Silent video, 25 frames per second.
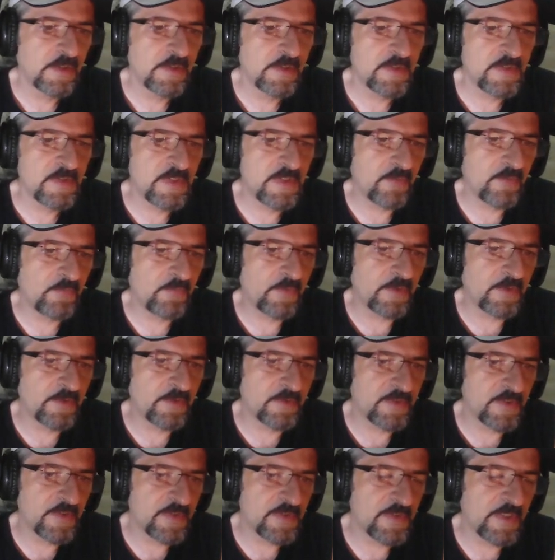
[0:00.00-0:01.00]
Self-Eater
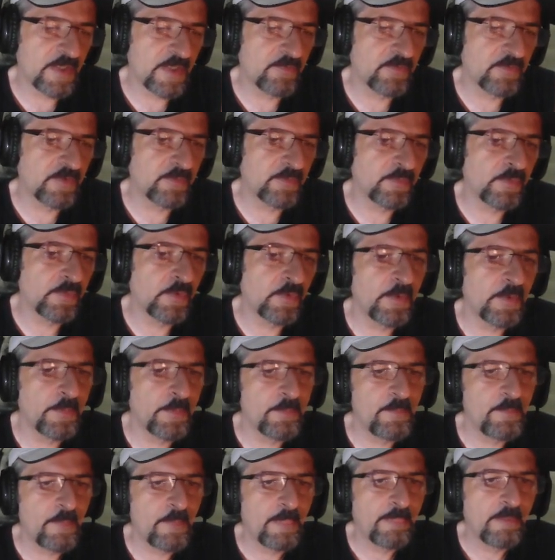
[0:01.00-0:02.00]
doesn't have deploy.
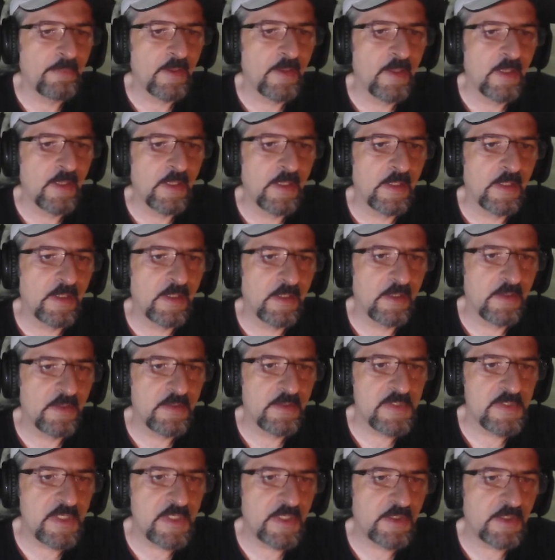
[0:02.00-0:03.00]
The
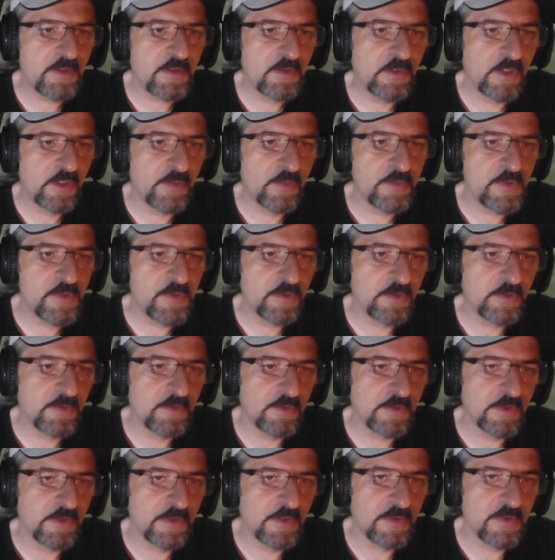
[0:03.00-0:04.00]
second option
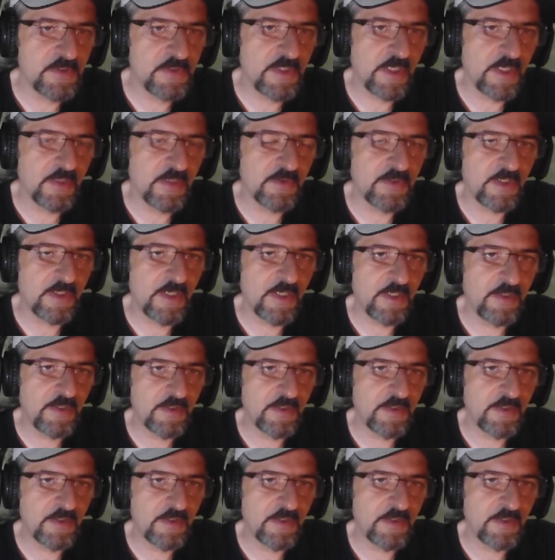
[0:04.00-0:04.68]
is Gankane.